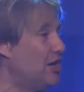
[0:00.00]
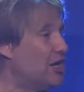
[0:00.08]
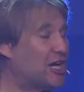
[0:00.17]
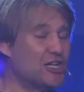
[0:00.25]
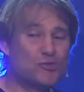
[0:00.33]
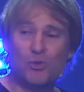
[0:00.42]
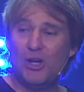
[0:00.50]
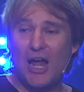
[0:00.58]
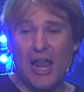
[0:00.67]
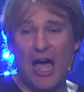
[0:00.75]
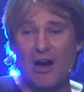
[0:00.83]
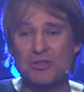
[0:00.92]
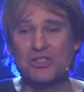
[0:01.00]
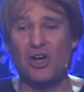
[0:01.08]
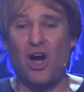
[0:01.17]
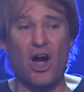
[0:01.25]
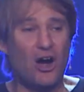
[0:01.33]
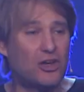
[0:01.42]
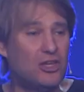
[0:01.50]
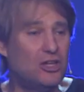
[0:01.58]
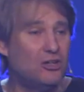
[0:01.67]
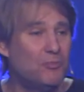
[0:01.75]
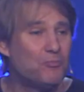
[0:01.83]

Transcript: Because we're not out to argue.